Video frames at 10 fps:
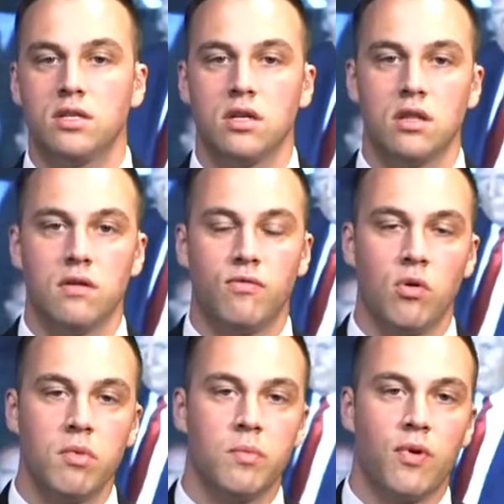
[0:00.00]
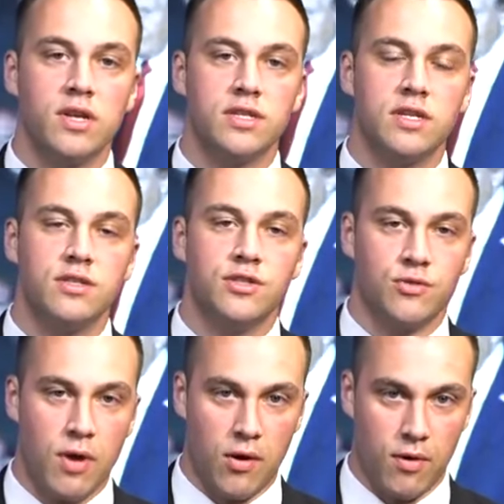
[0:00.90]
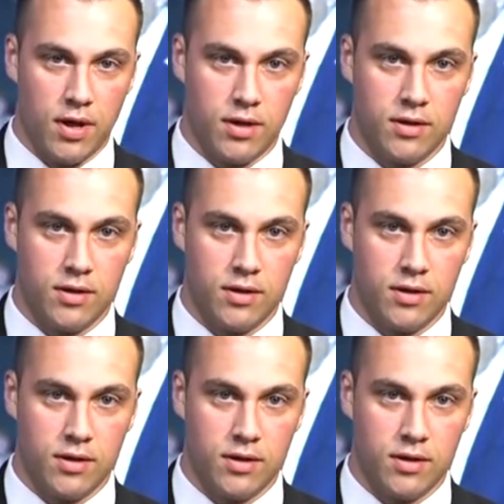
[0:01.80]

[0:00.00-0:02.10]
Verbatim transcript: to the former president's rhetoric.